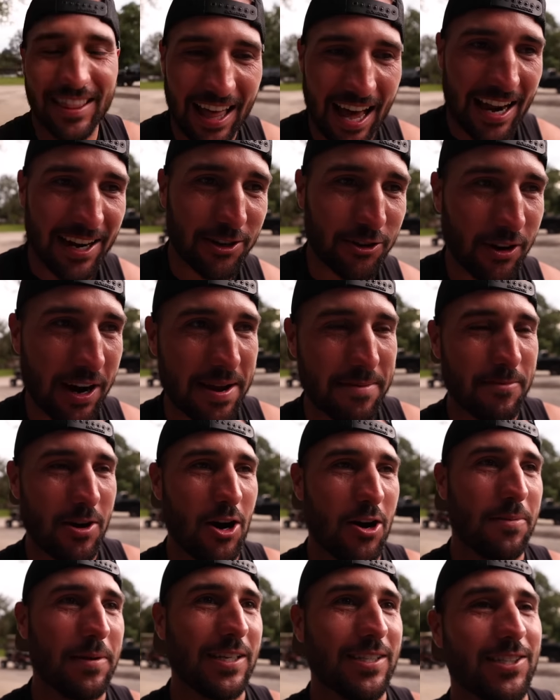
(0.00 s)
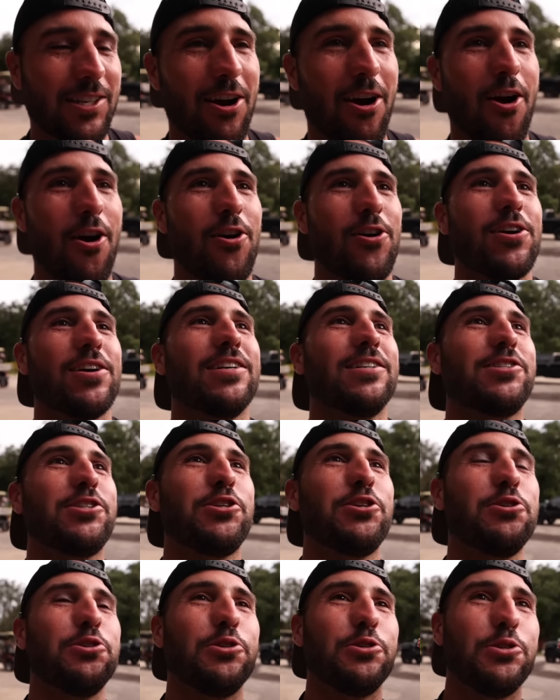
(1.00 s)
lot of great moments. Hard
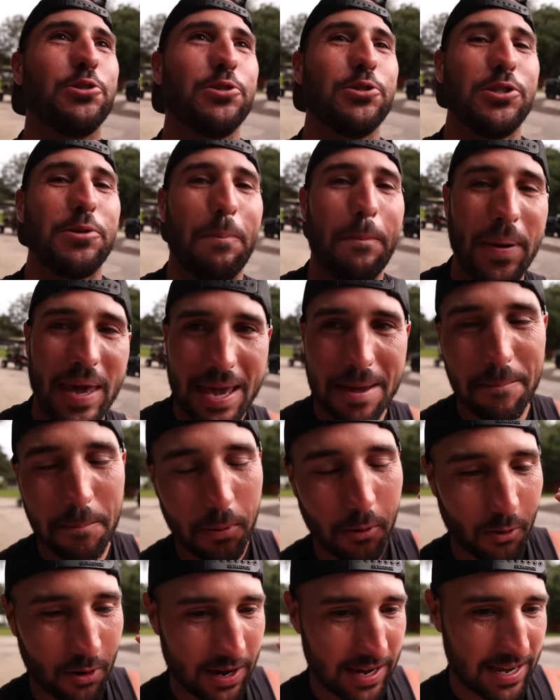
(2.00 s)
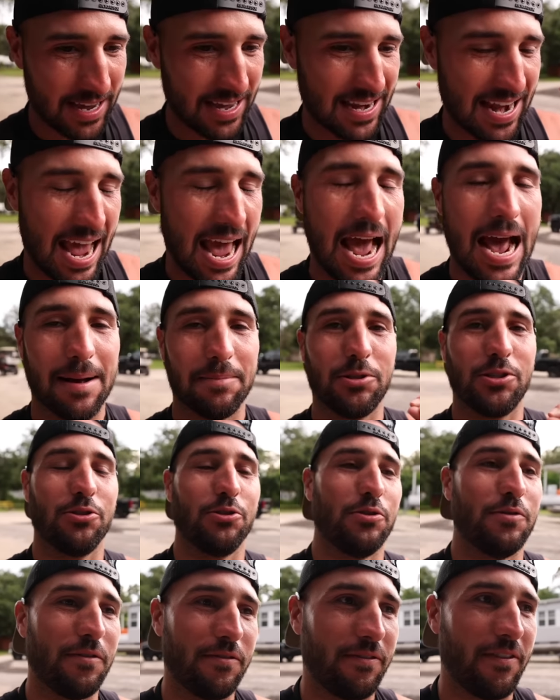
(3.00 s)
to pinpoint an
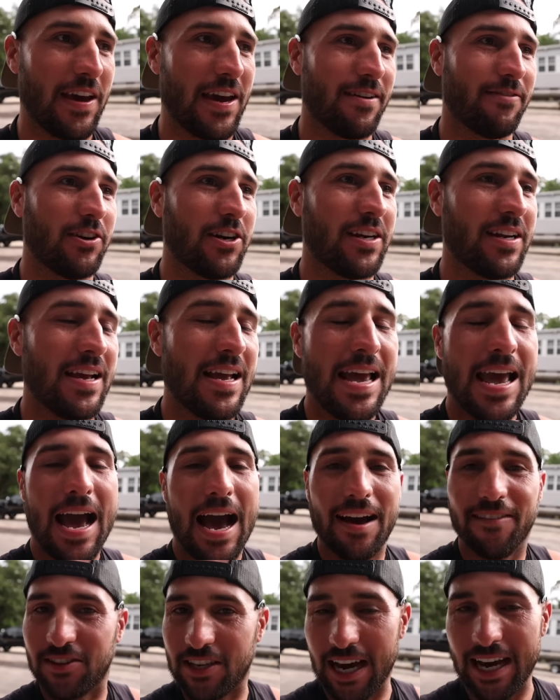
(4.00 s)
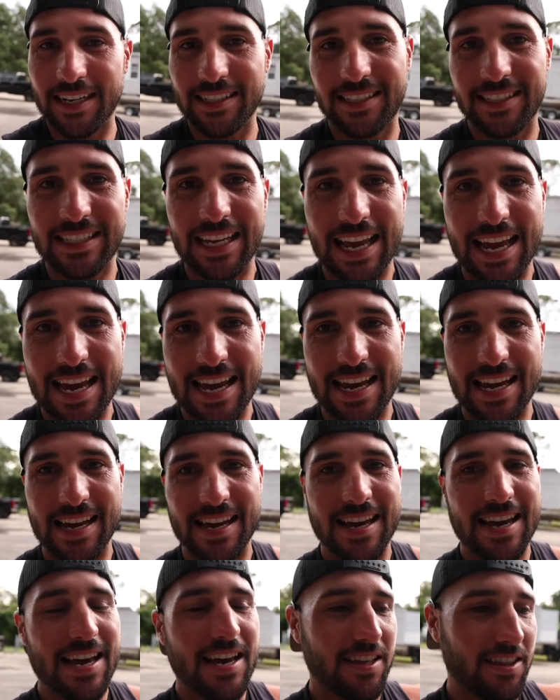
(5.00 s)
absolute favorite. I've got to say
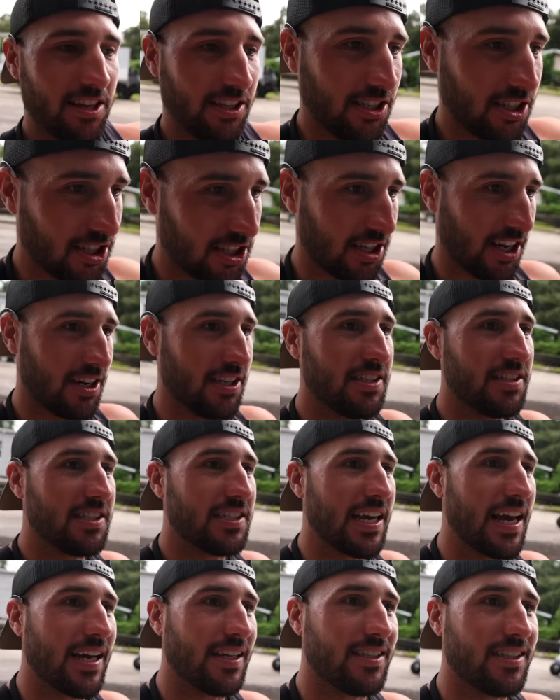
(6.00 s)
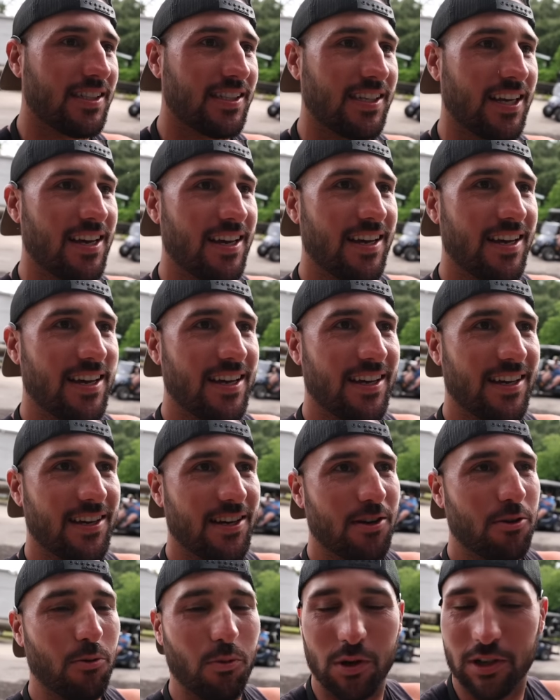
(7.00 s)
the sunsets
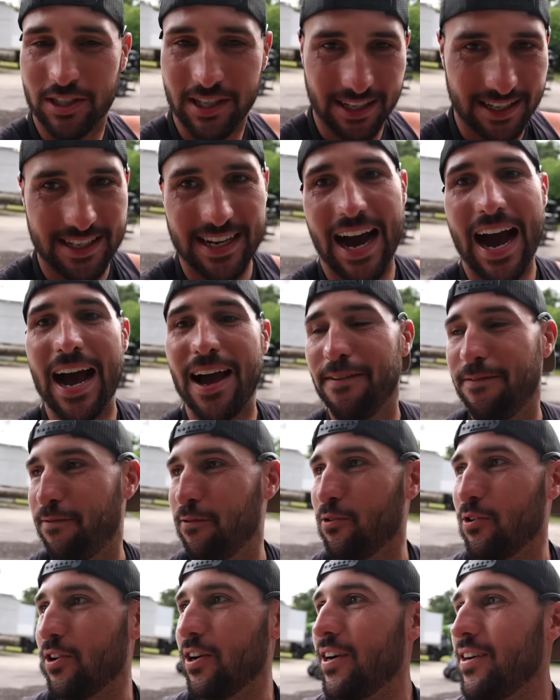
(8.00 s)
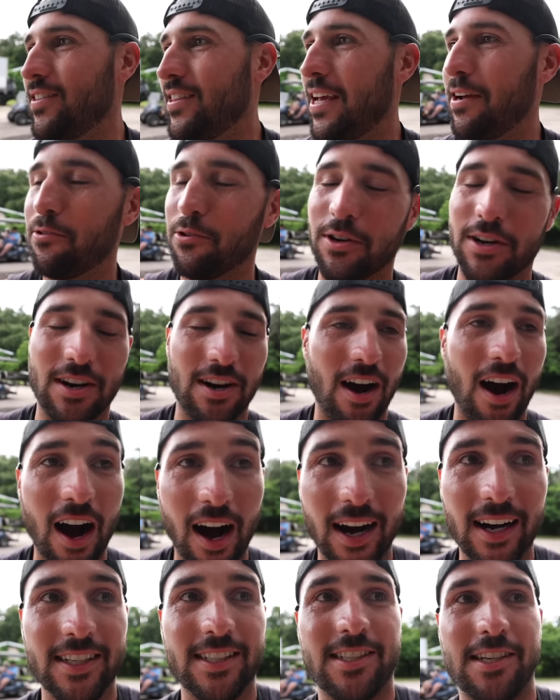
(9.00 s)
were to die for. They were
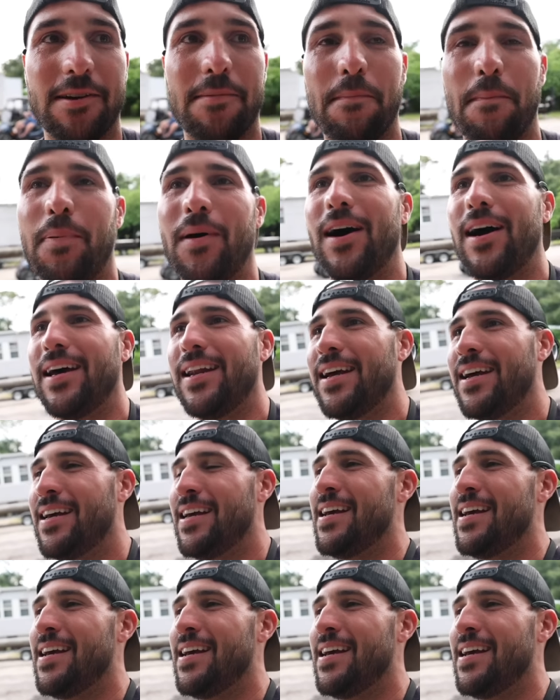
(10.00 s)
awesome, but